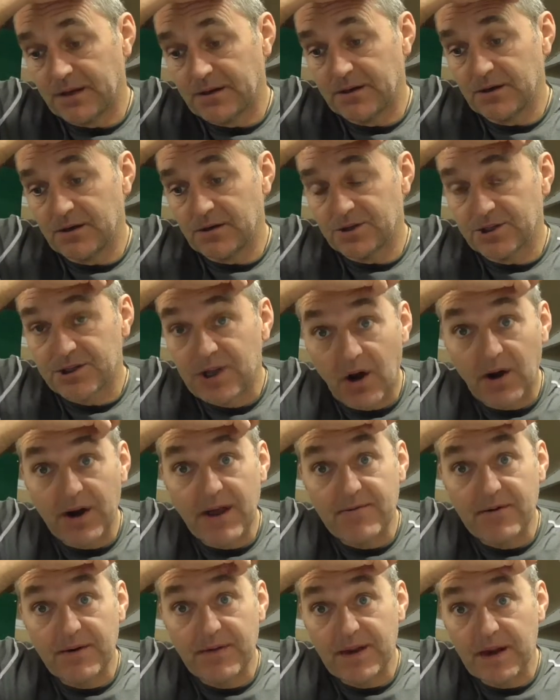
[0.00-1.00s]
you know, sawn
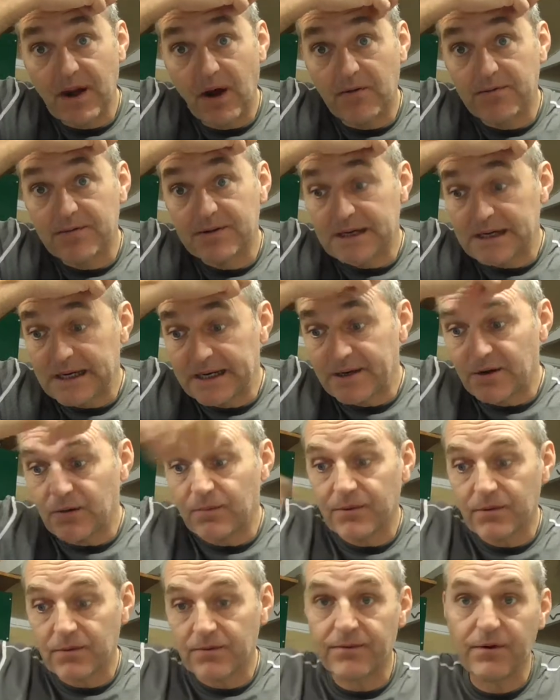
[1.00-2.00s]
everything off and cleaned it
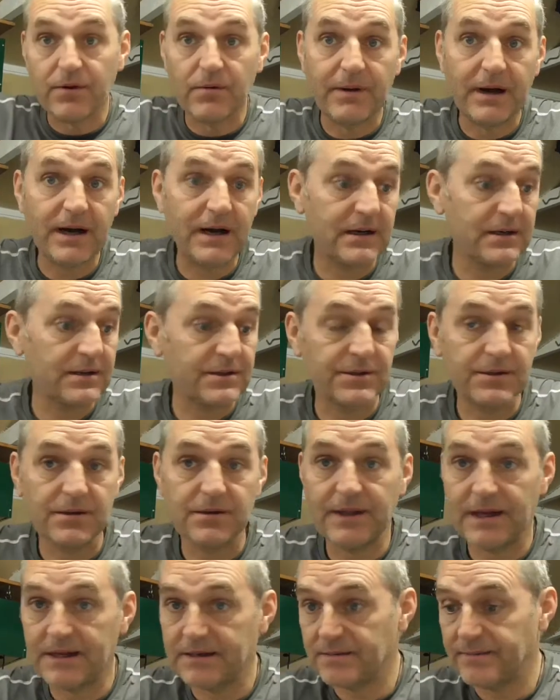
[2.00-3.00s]
up, there were a few marks,
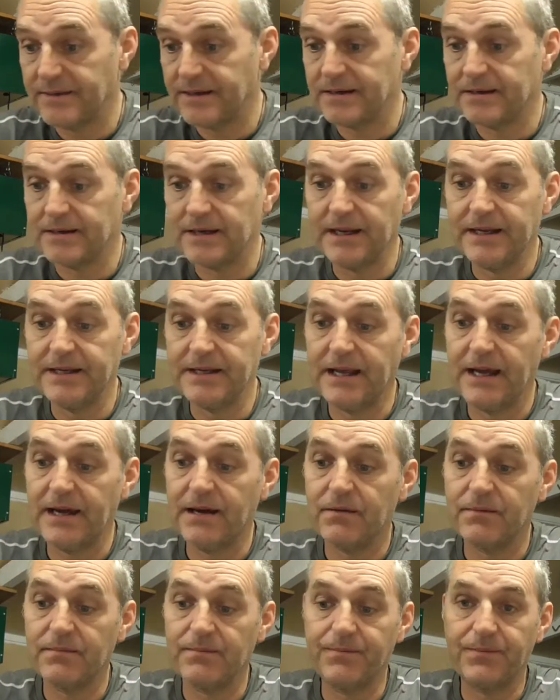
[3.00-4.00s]
so that had to be cleaned
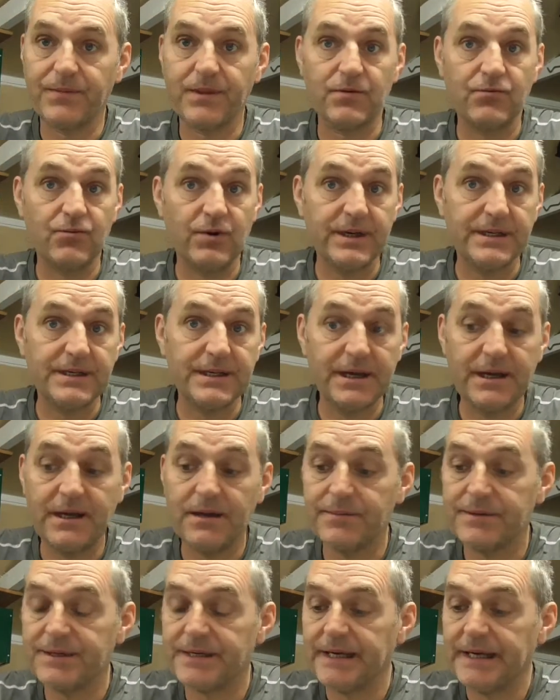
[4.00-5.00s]
down,
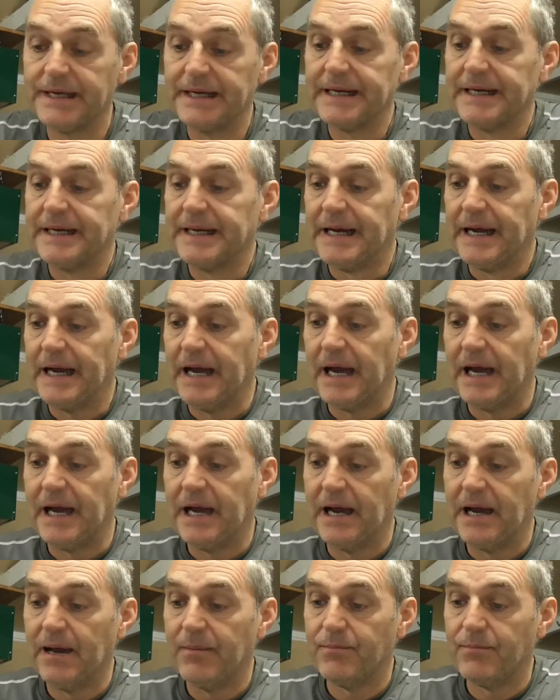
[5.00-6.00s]
retaped.
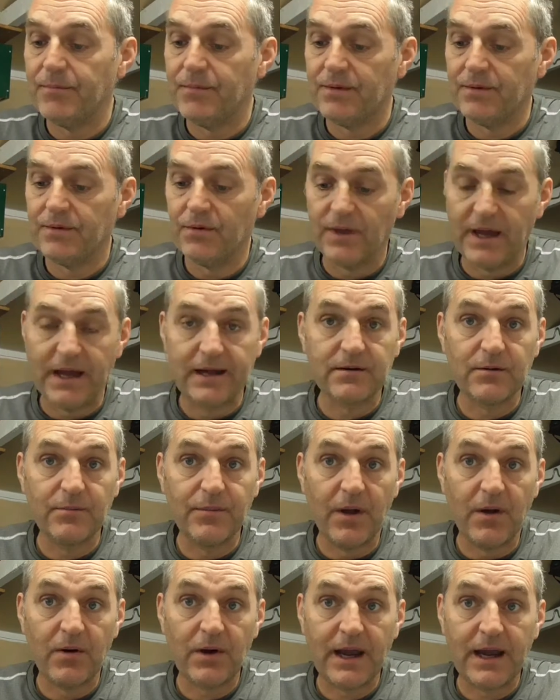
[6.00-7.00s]
Another handle
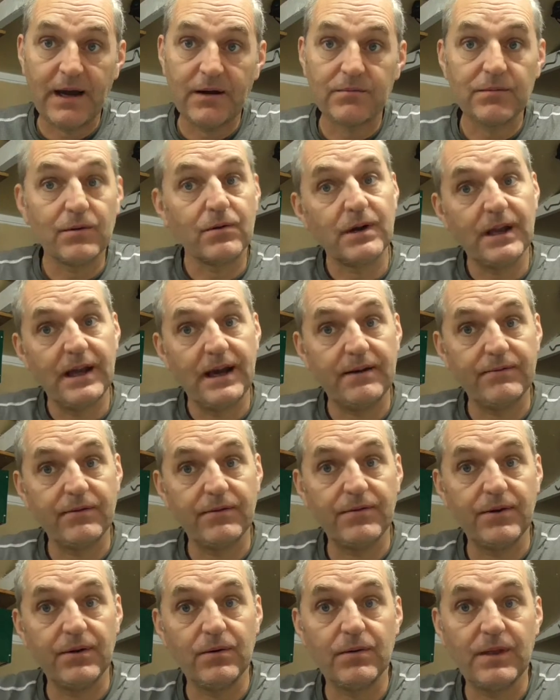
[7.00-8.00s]
block out, luckily I have a
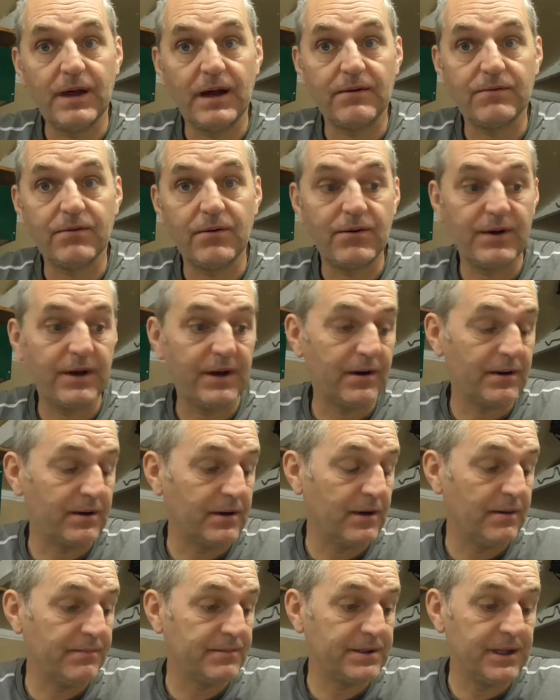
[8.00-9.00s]
few that I've already got
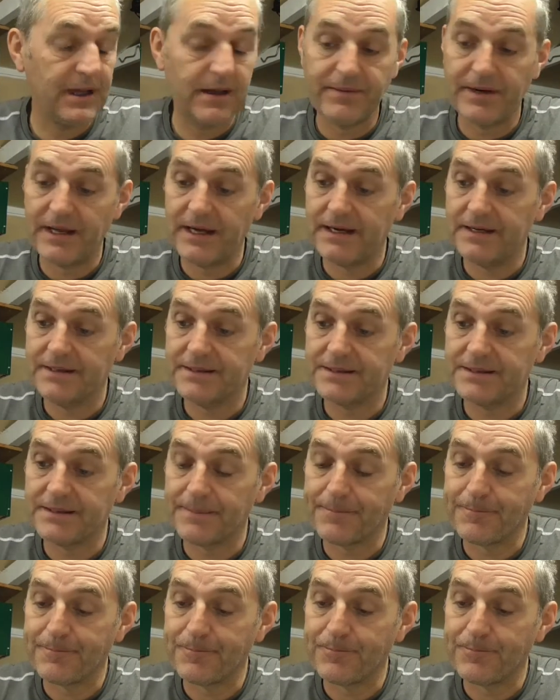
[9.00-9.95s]
stabilised,